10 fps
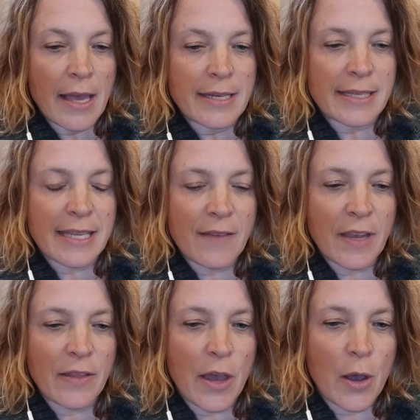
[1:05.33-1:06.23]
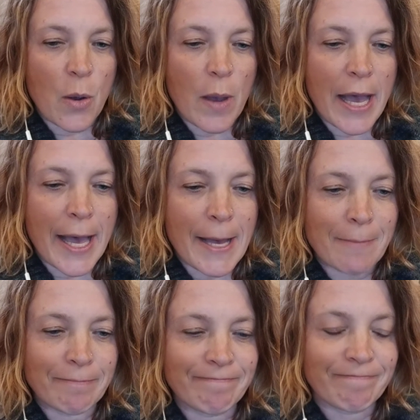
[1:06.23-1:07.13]
Deceiving, though,
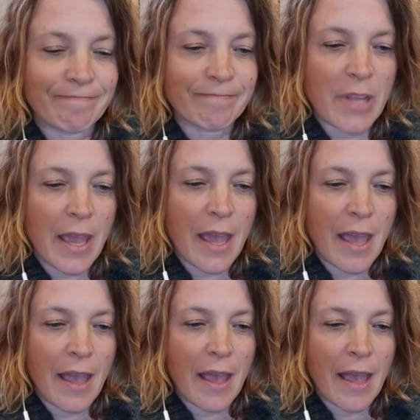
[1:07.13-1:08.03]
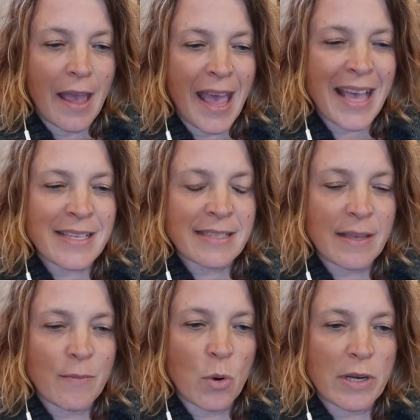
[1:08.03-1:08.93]
has
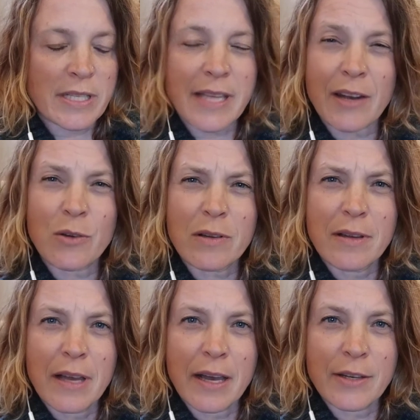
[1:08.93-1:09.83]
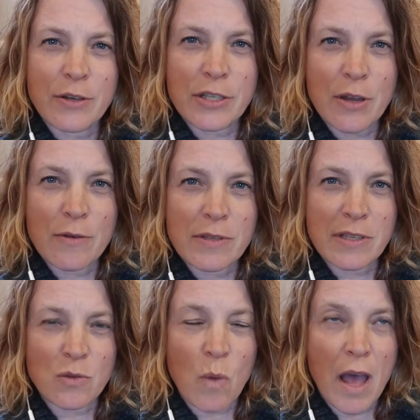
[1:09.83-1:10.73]
some more subtle undertones
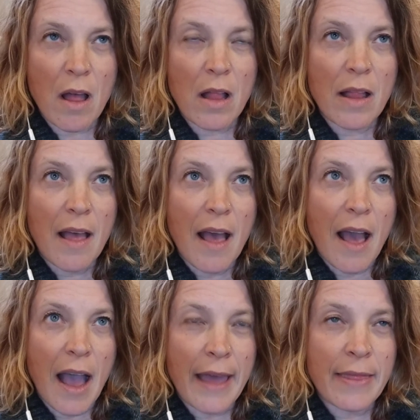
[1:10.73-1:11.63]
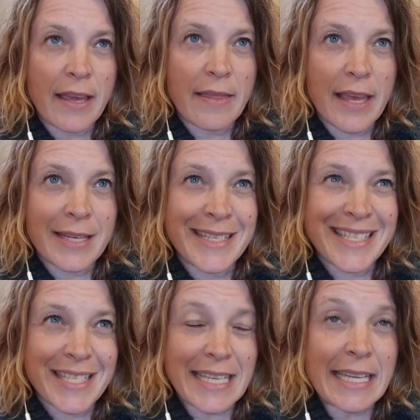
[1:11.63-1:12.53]
as well. I think that
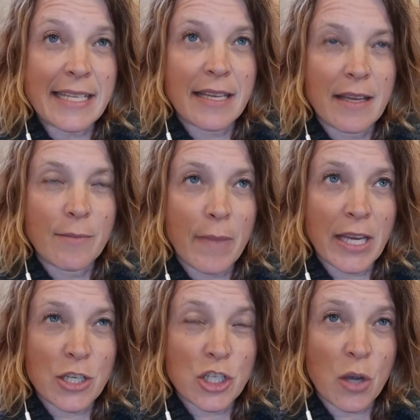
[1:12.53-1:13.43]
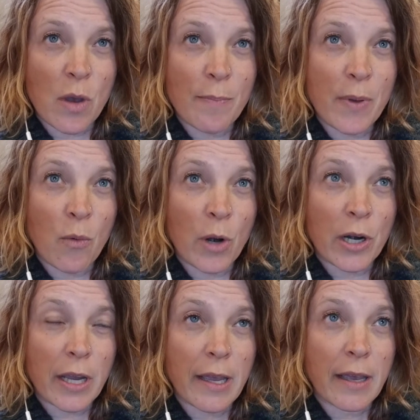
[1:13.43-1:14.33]
deceit might show up at
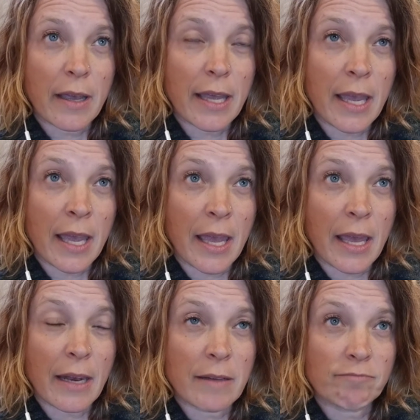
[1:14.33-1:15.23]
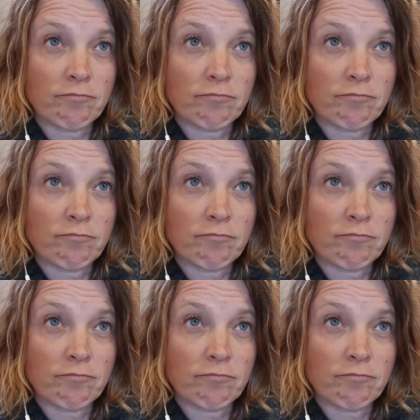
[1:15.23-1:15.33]
work in